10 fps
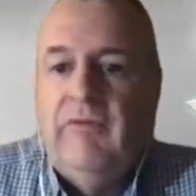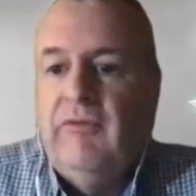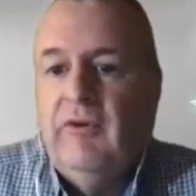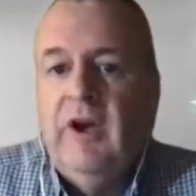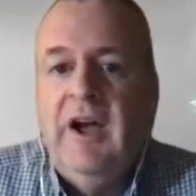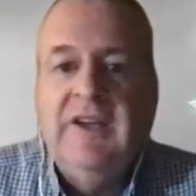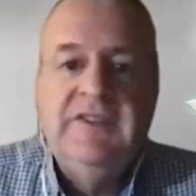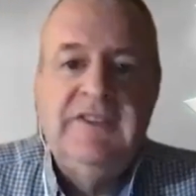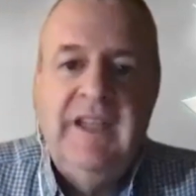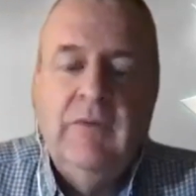for
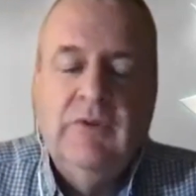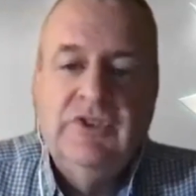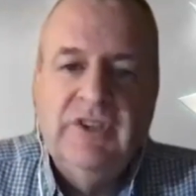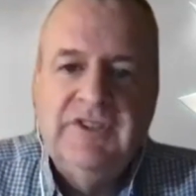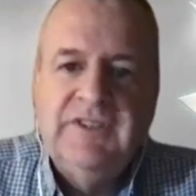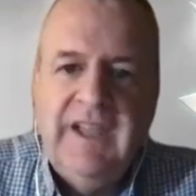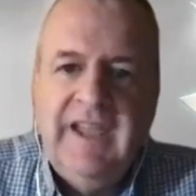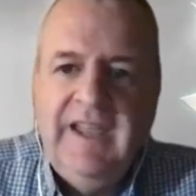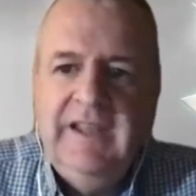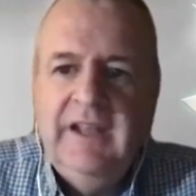us, it was just
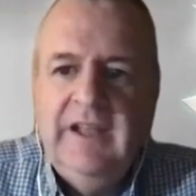a,